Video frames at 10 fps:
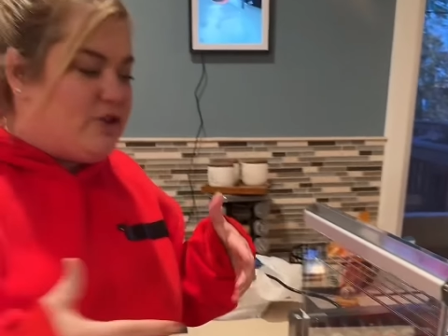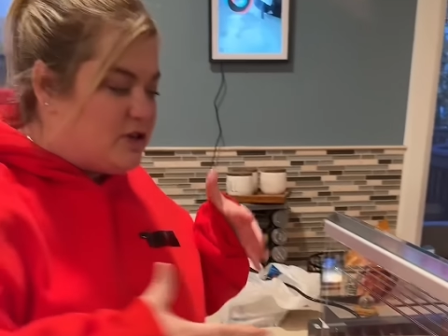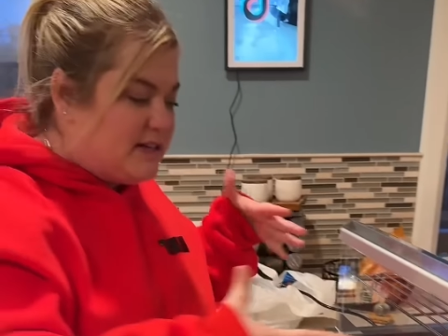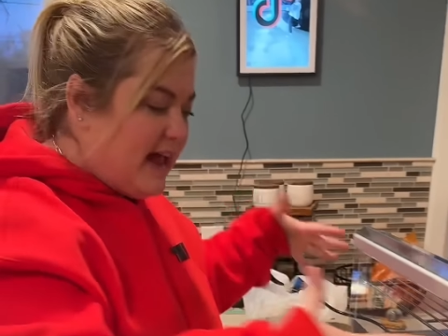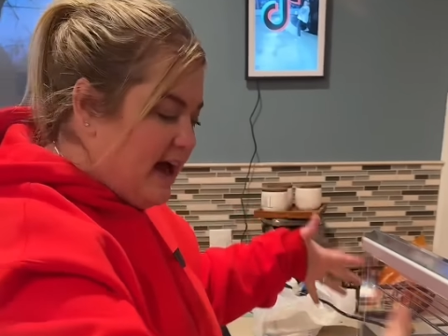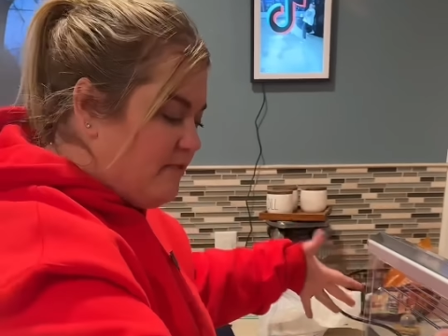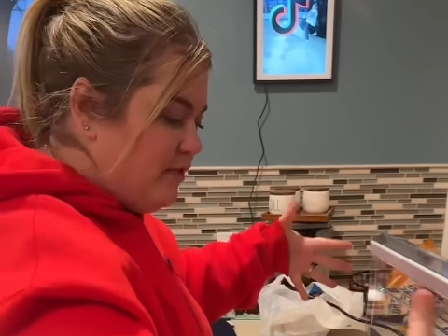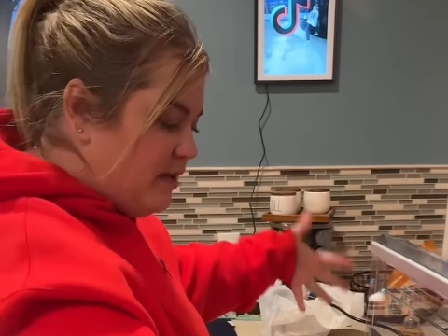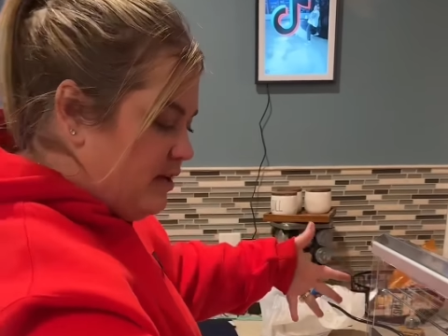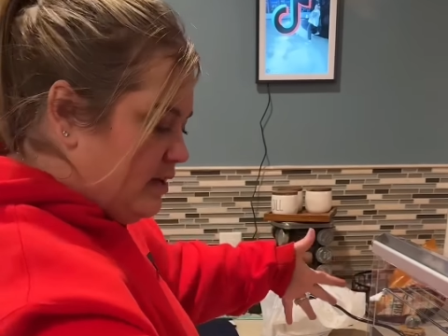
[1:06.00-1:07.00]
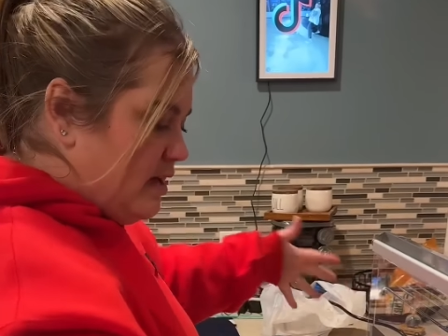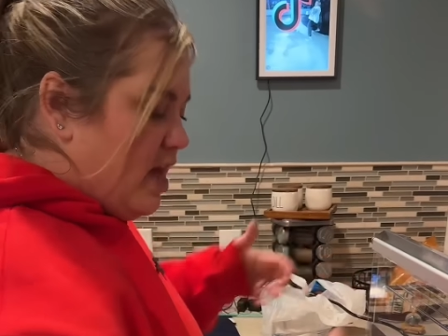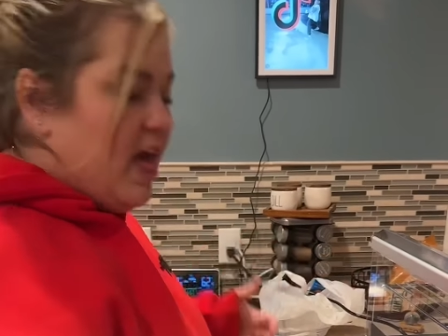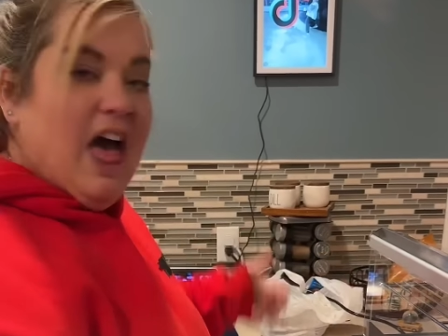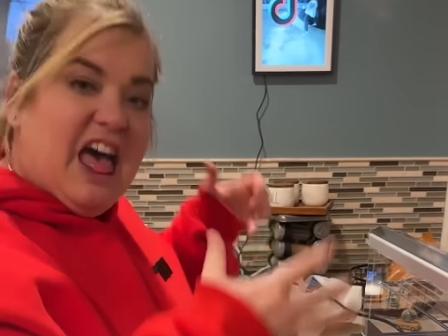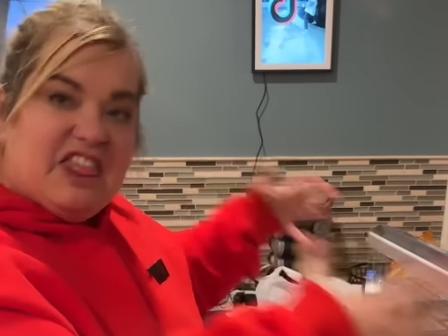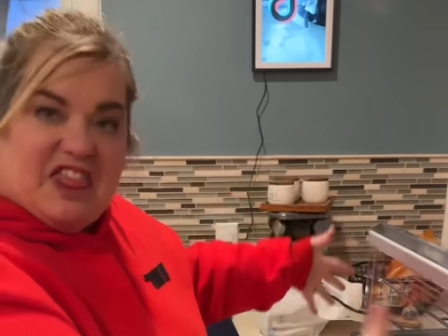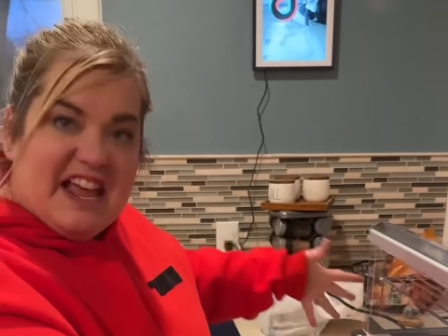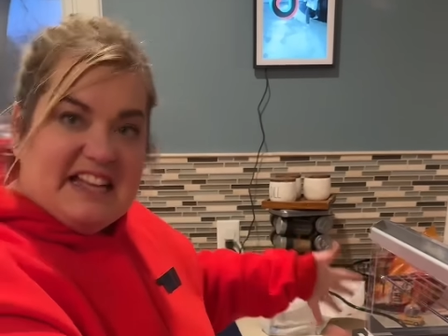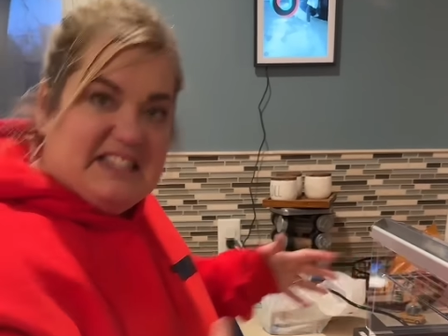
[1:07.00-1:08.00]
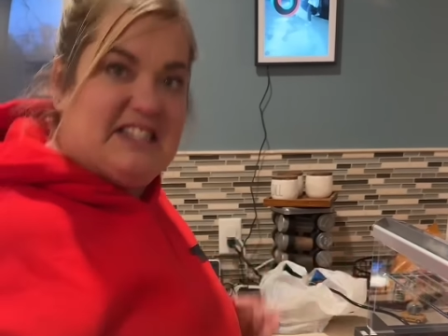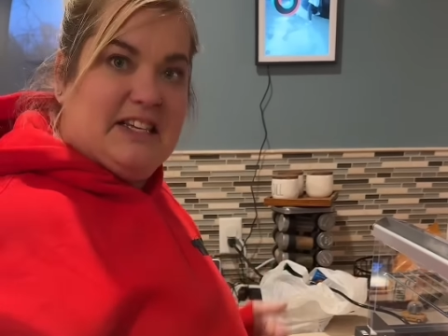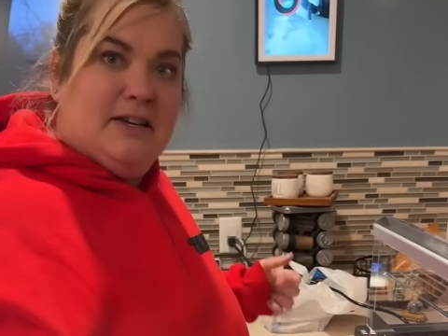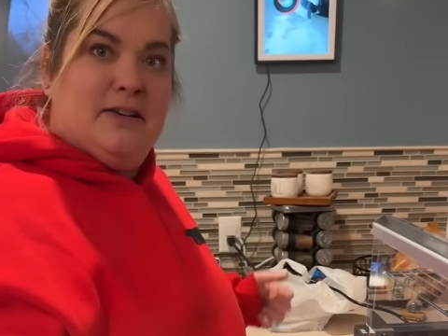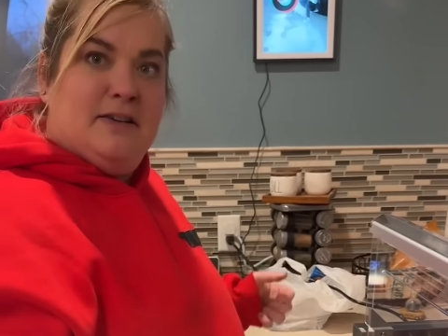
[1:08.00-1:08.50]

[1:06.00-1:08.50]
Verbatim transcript: and you just have this.